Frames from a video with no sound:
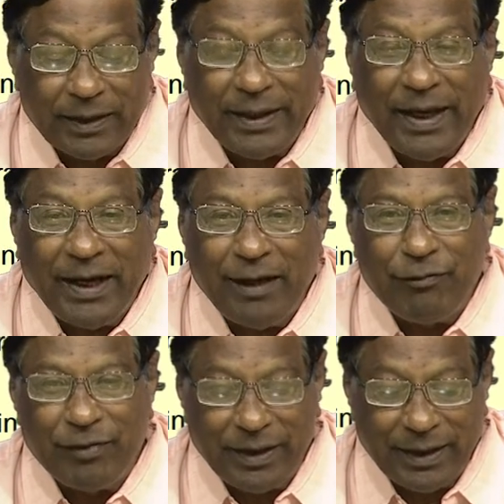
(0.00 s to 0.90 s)
they
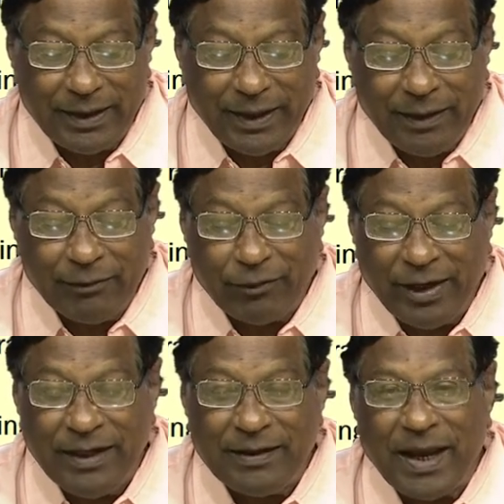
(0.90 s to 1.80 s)
differ in their
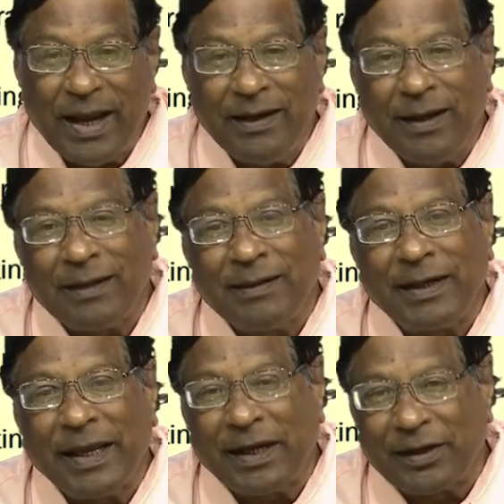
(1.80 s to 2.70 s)
weight and other
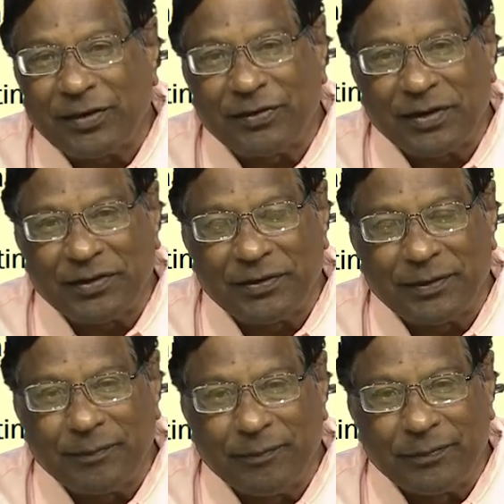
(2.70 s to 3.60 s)
characteristics.
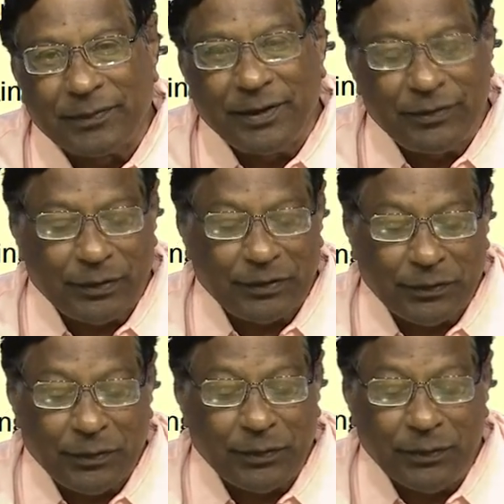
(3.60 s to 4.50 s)
This
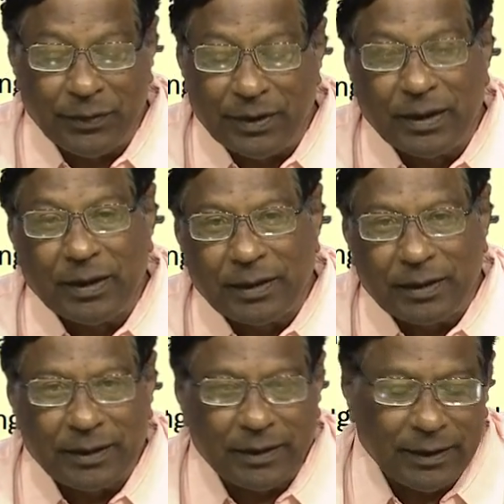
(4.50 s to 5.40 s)
also
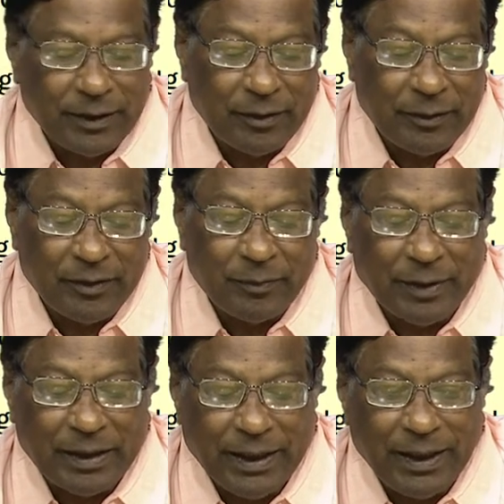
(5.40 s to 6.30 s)
is
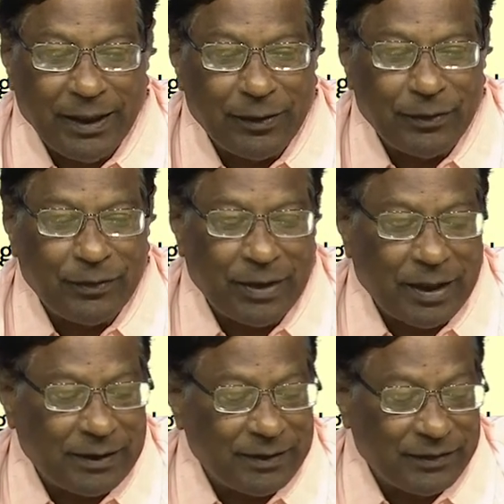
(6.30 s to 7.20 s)
pertaining to
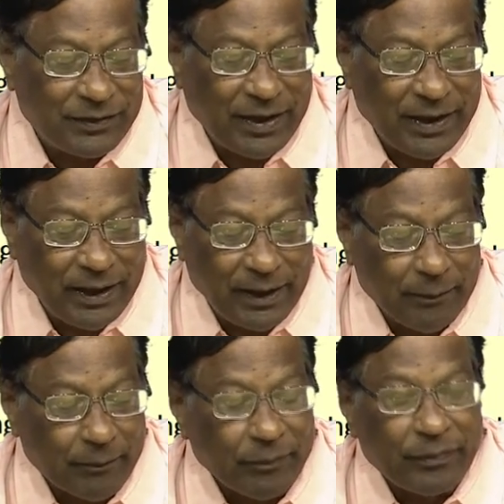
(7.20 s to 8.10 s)
Dalton's theory,
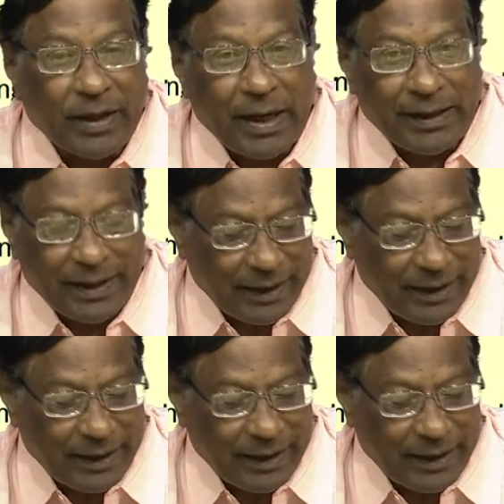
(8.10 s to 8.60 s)
and